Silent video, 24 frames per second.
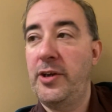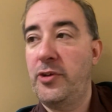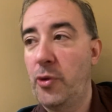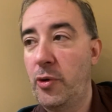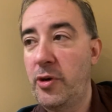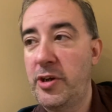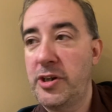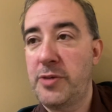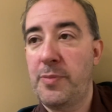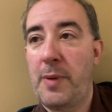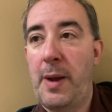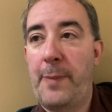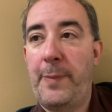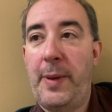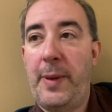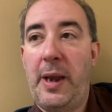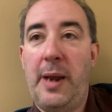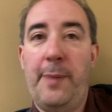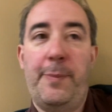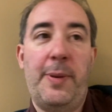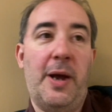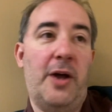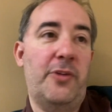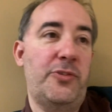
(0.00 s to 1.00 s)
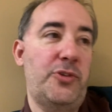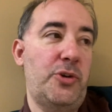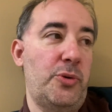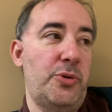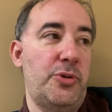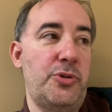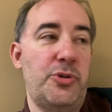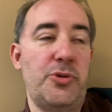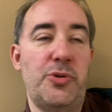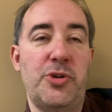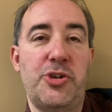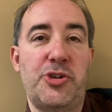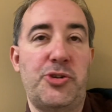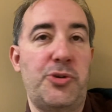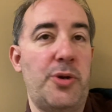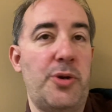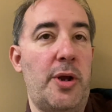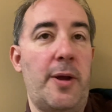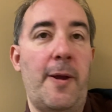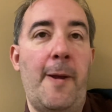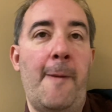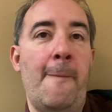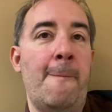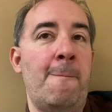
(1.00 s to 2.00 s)
donate to my PayPal, do, do this. Do
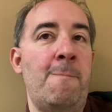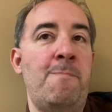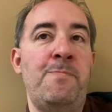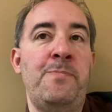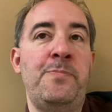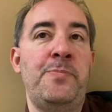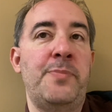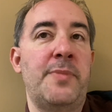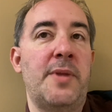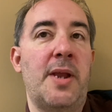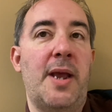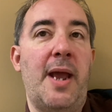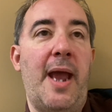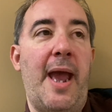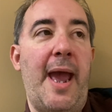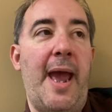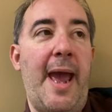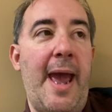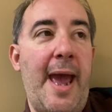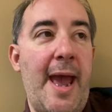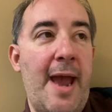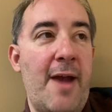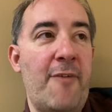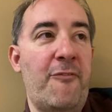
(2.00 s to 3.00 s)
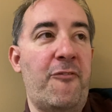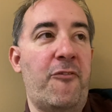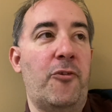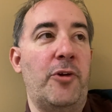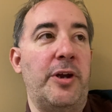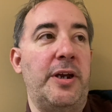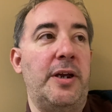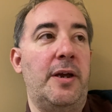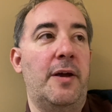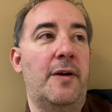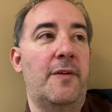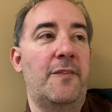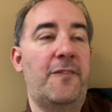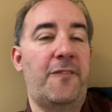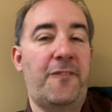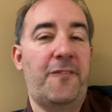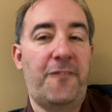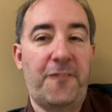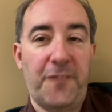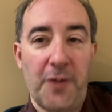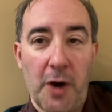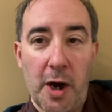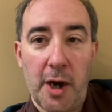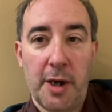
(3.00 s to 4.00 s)
Every
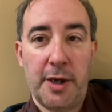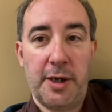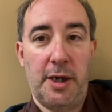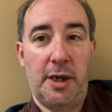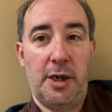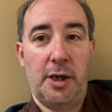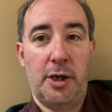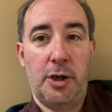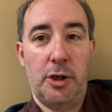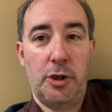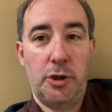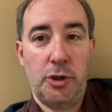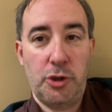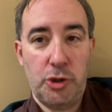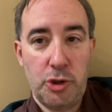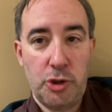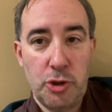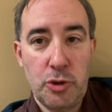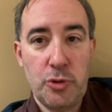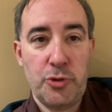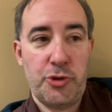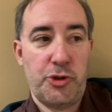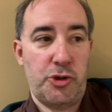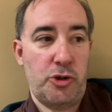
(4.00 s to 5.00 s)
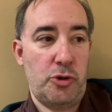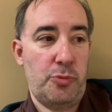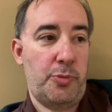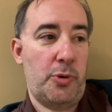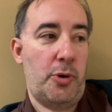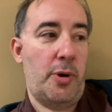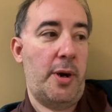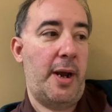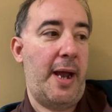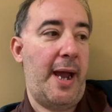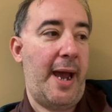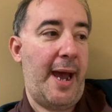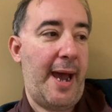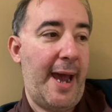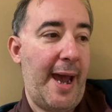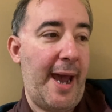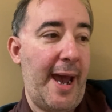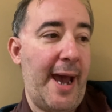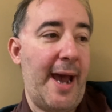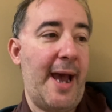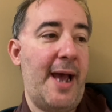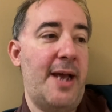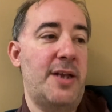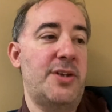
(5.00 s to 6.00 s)
fucking YouTuber
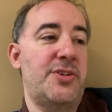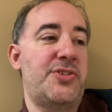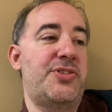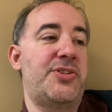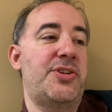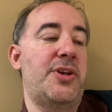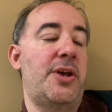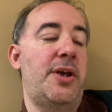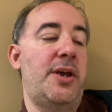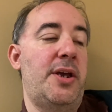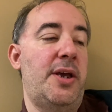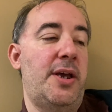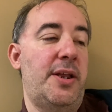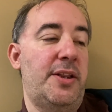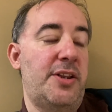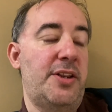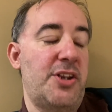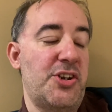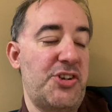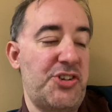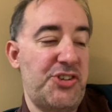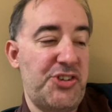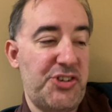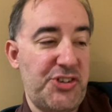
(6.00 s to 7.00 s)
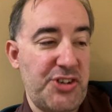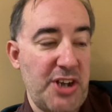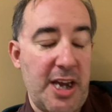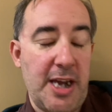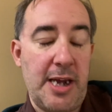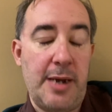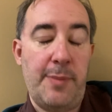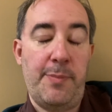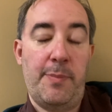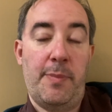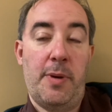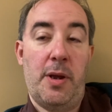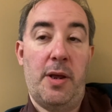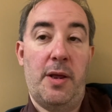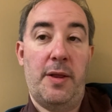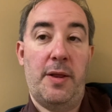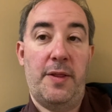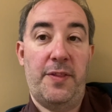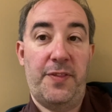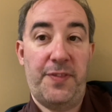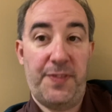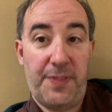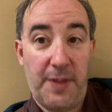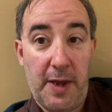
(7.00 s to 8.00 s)
has the same
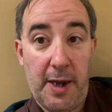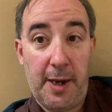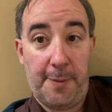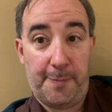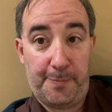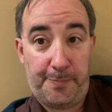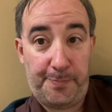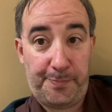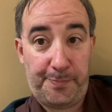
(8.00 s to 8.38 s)
thing.